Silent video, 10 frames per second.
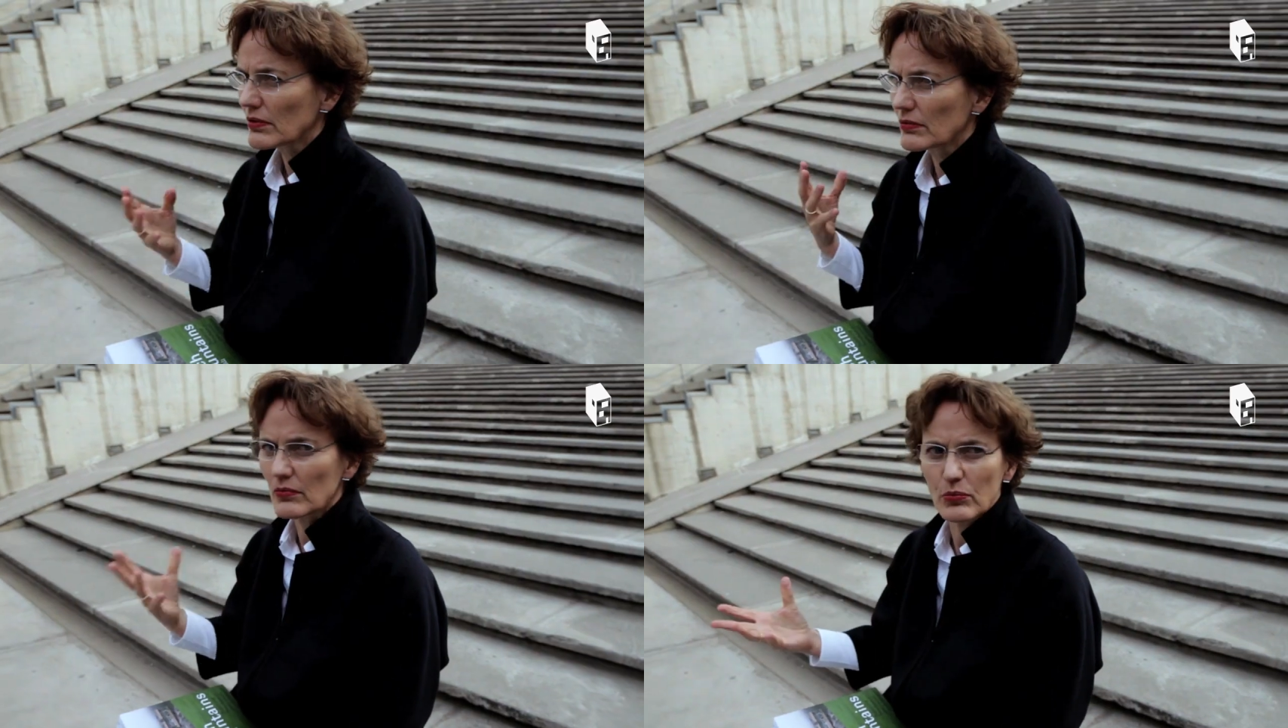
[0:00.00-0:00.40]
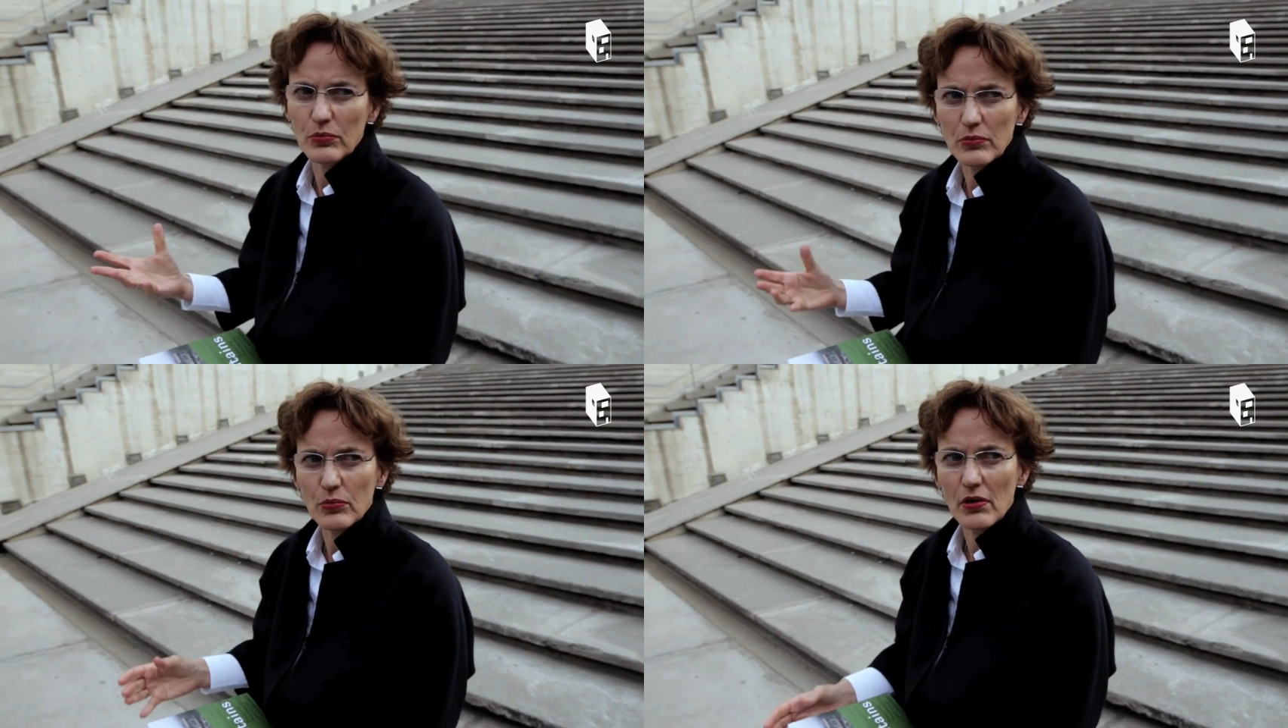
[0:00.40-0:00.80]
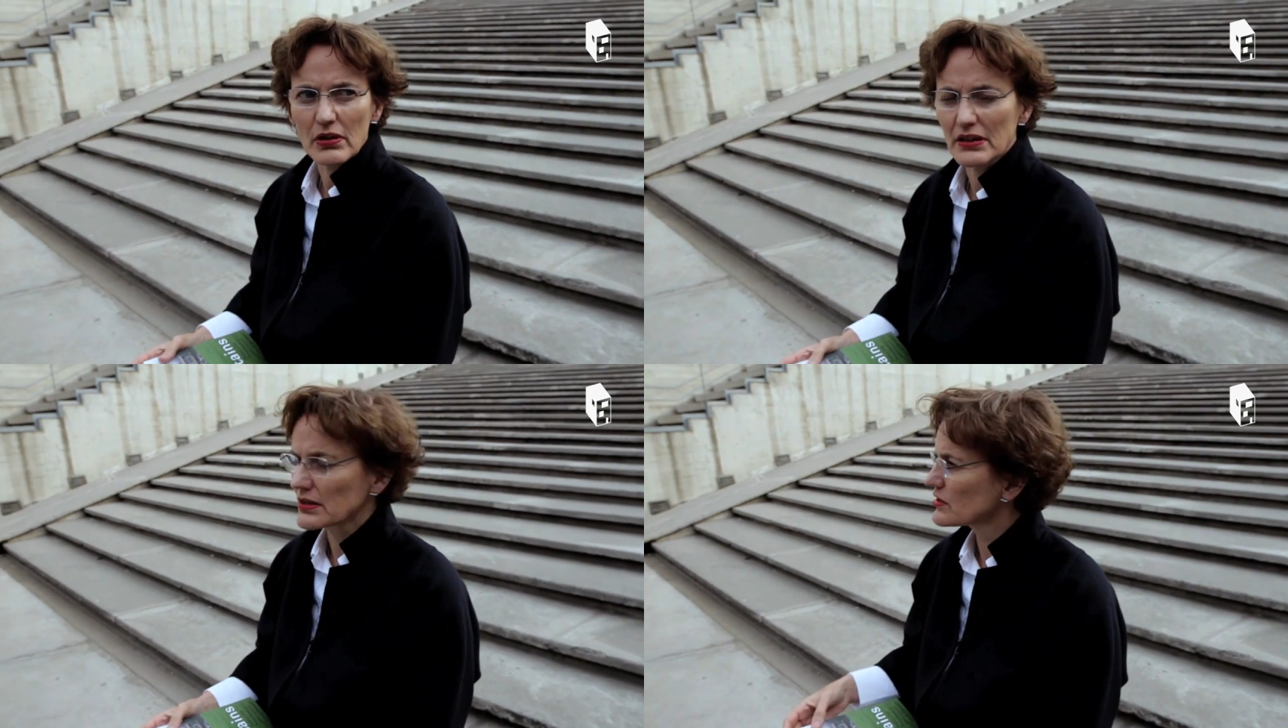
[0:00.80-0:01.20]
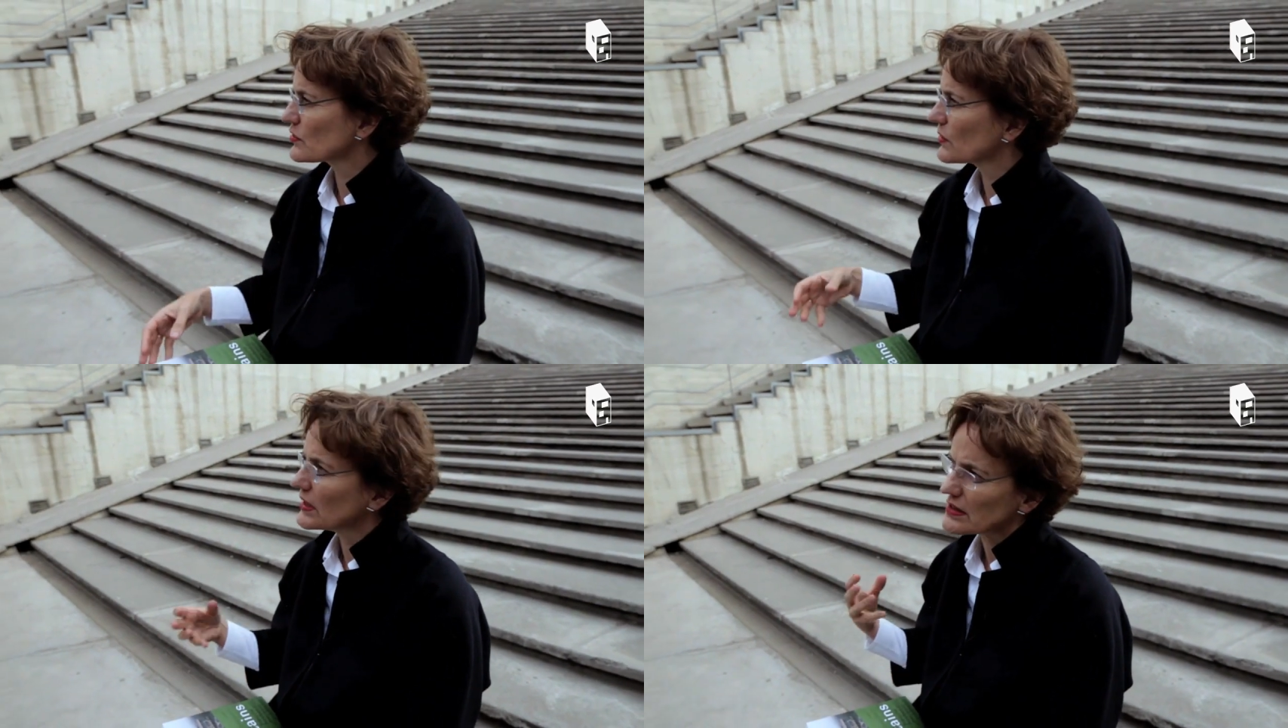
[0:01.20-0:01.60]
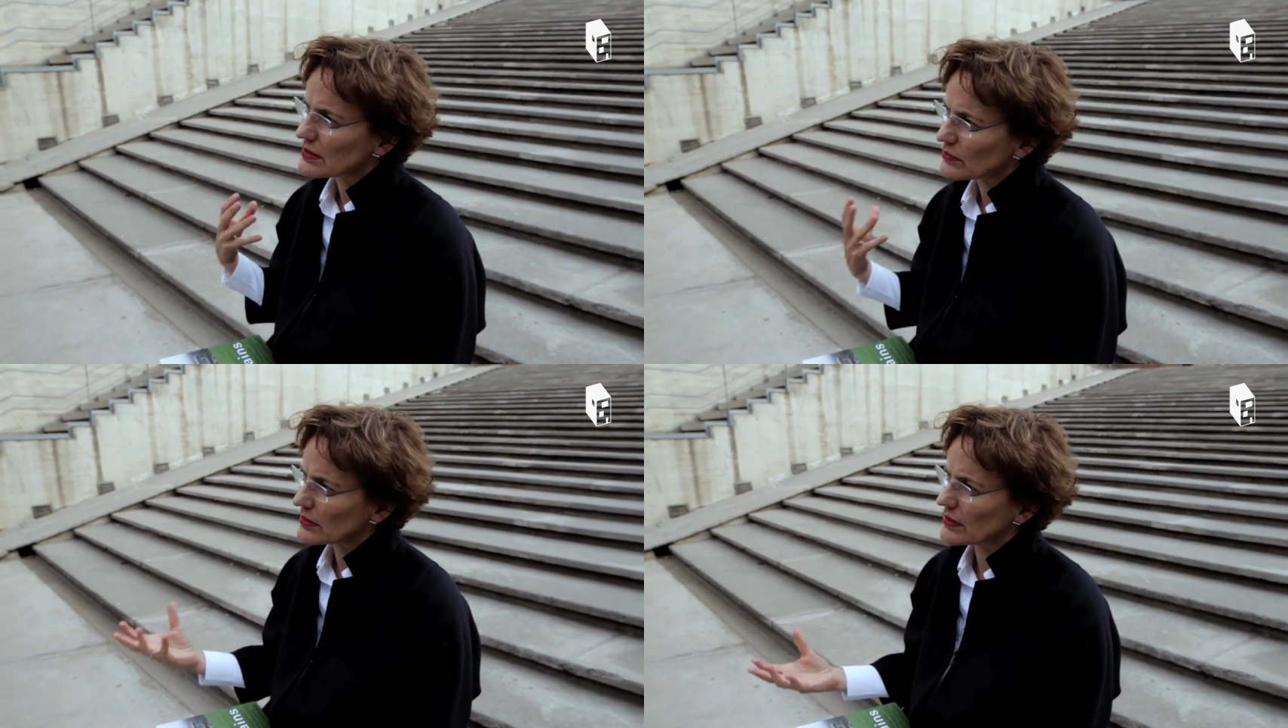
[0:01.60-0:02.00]
uh, walking the streets,
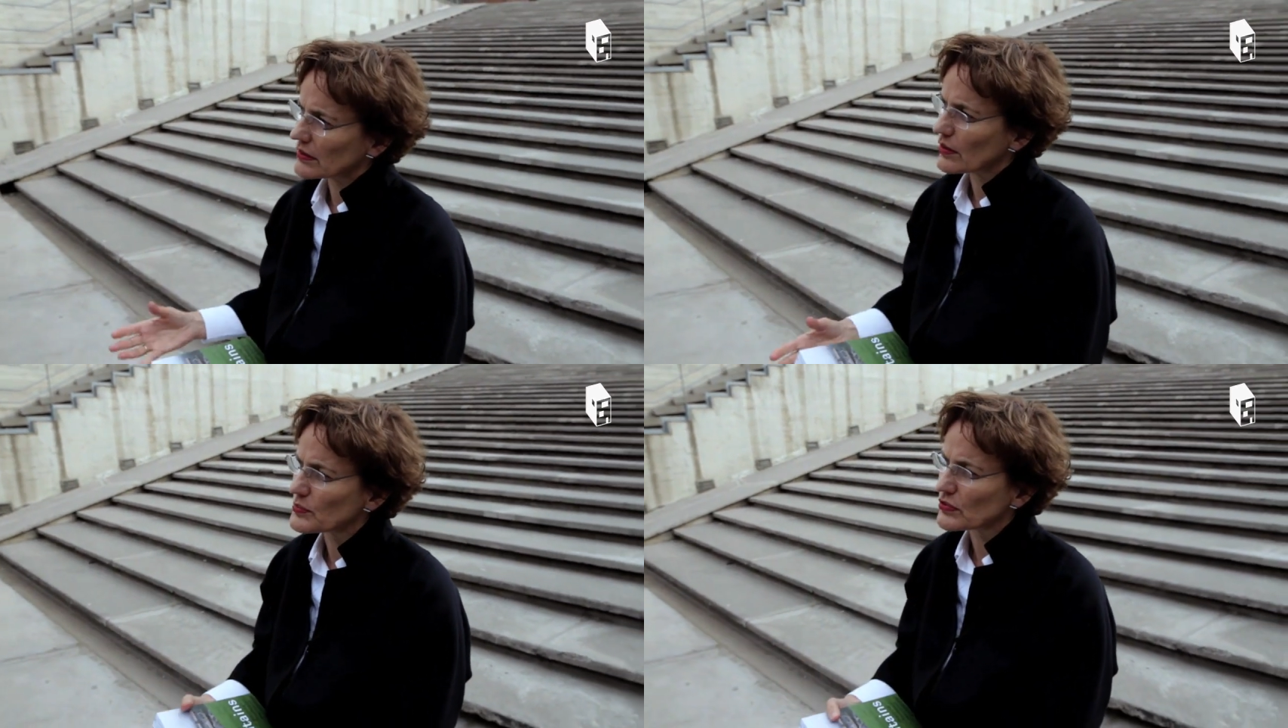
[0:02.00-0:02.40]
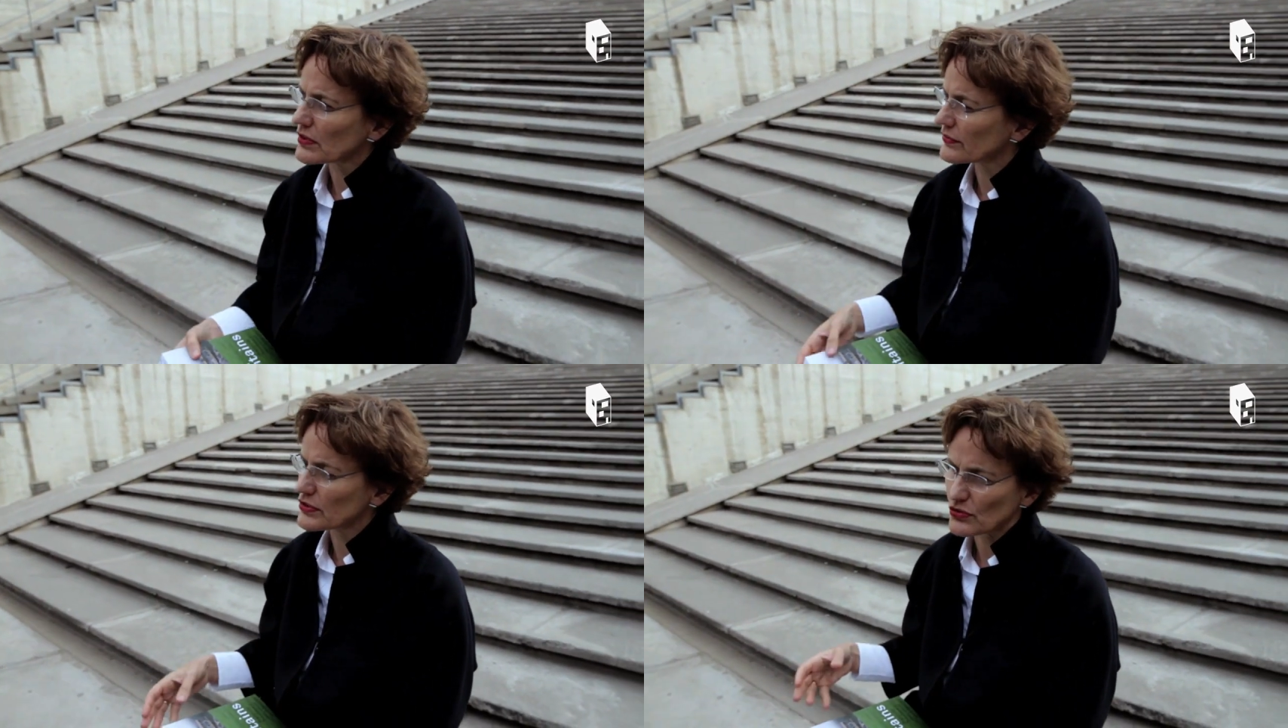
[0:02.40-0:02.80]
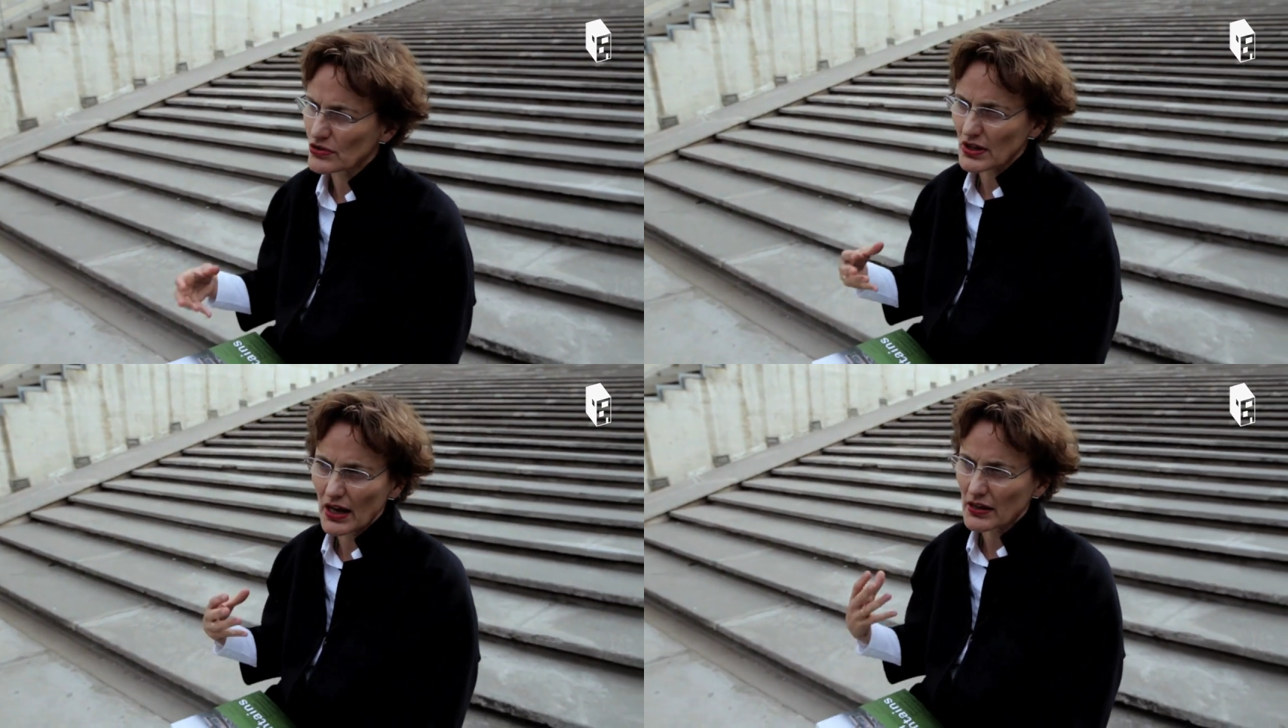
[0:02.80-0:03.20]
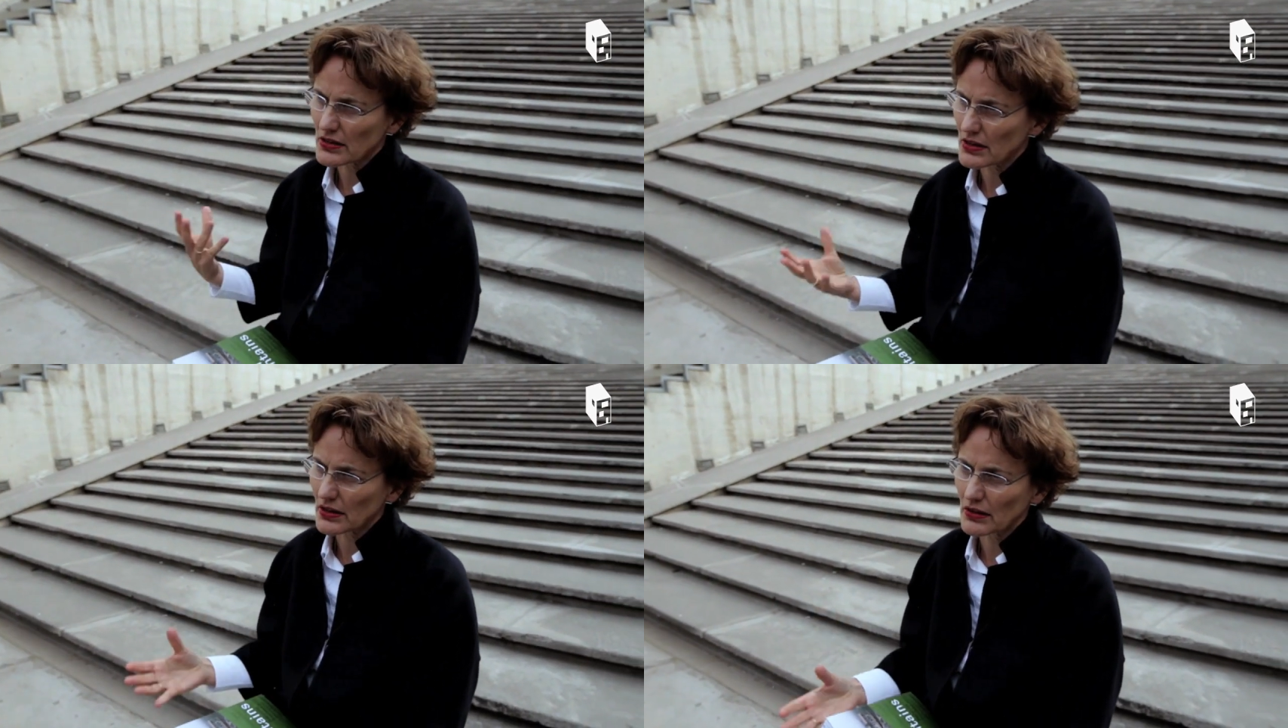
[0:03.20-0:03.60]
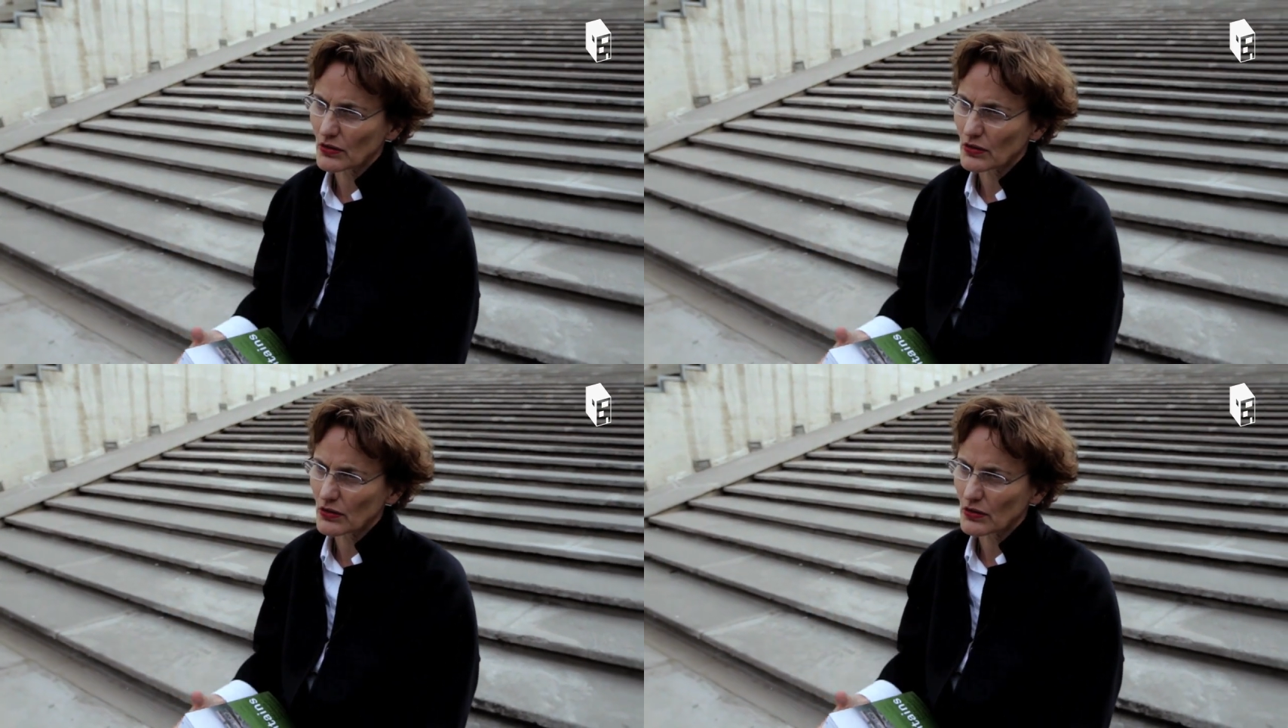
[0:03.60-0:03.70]
uh, observe the society.